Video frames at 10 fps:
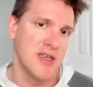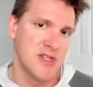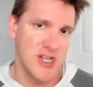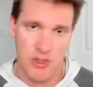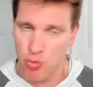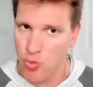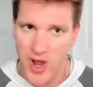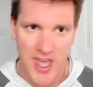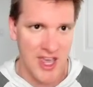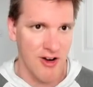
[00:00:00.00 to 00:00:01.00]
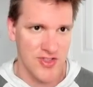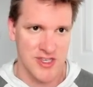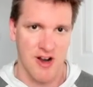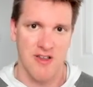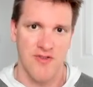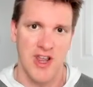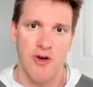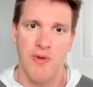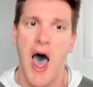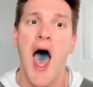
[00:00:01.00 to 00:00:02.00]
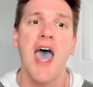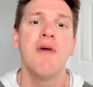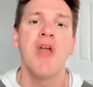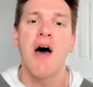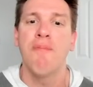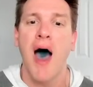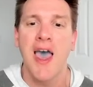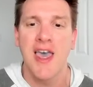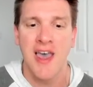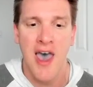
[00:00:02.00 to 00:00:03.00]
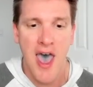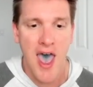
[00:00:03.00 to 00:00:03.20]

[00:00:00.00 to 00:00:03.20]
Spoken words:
just right here at the start of the video, I am not buying